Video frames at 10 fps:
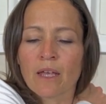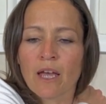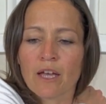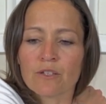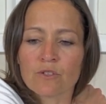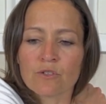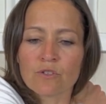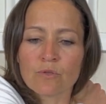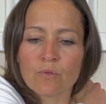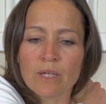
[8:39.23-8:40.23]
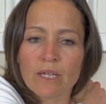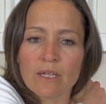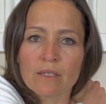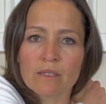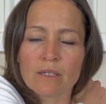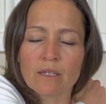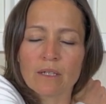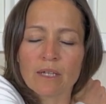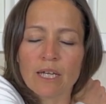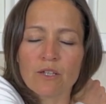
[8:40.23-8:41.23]
As you squeeze,
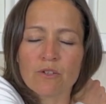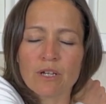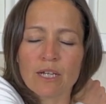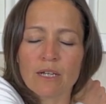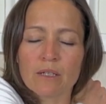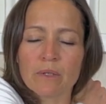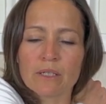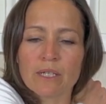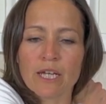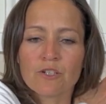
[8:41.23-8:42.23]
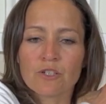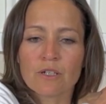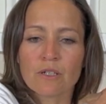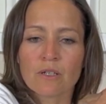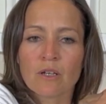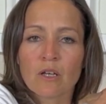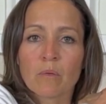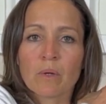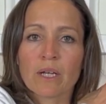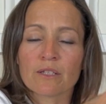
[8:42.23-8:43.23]
okay, you create a little bit of tension,
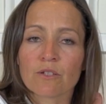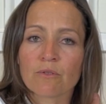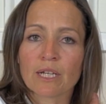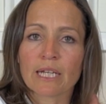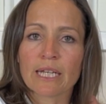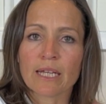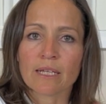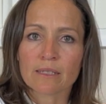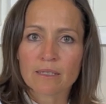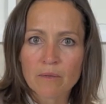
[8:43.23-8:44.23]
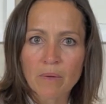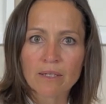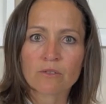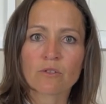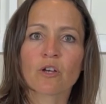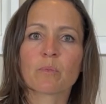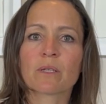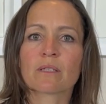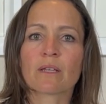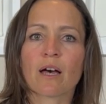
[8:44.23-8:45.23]
but as you release, the muscle
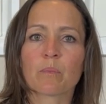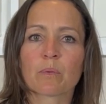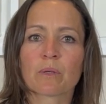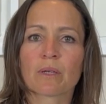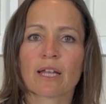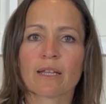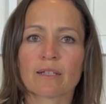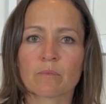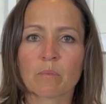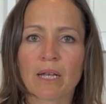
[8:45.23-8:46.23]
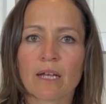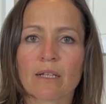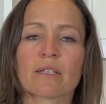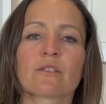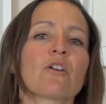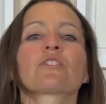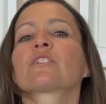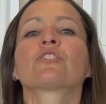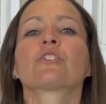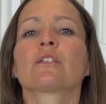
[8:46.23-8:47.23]
opens up, and there's blood, there's
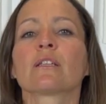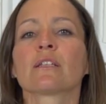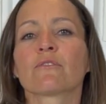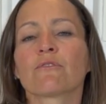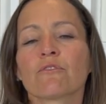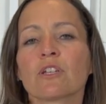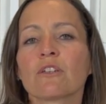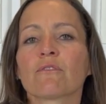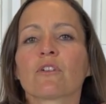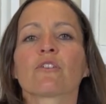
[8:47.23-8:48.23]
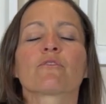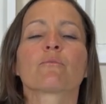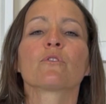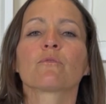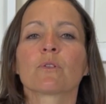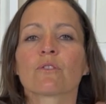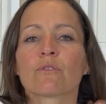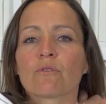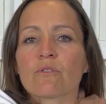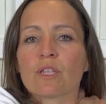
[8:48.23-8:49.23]
oxygen, there's free flow of movement
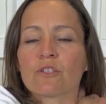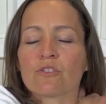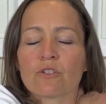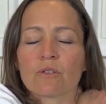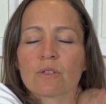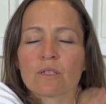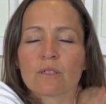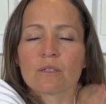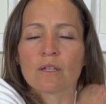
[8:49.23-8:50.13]
through these shoulders.